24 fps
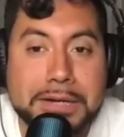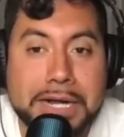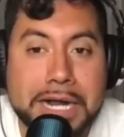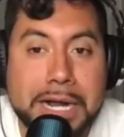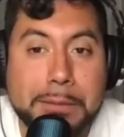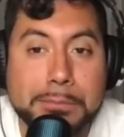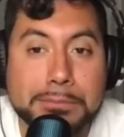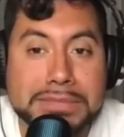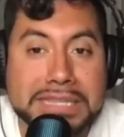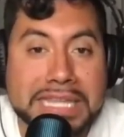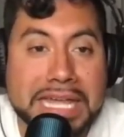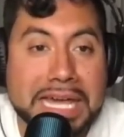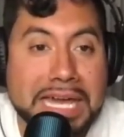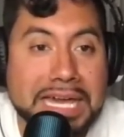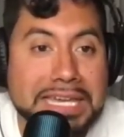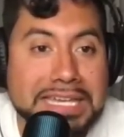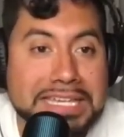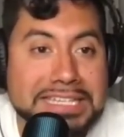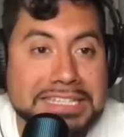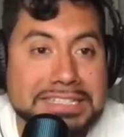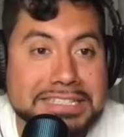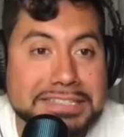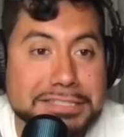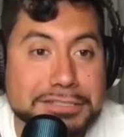I'm
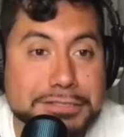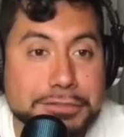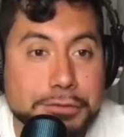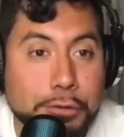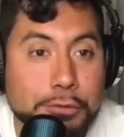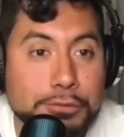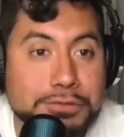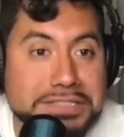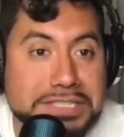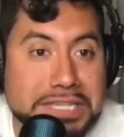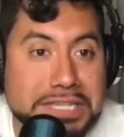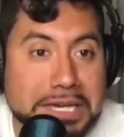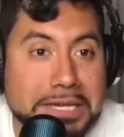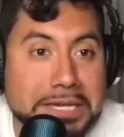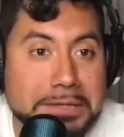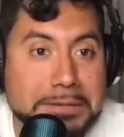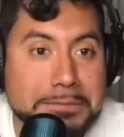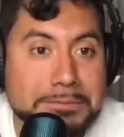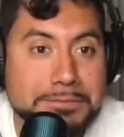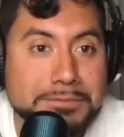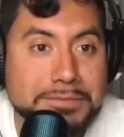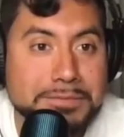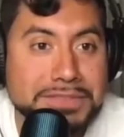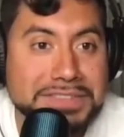lying this whole
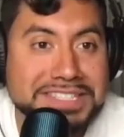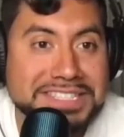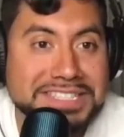time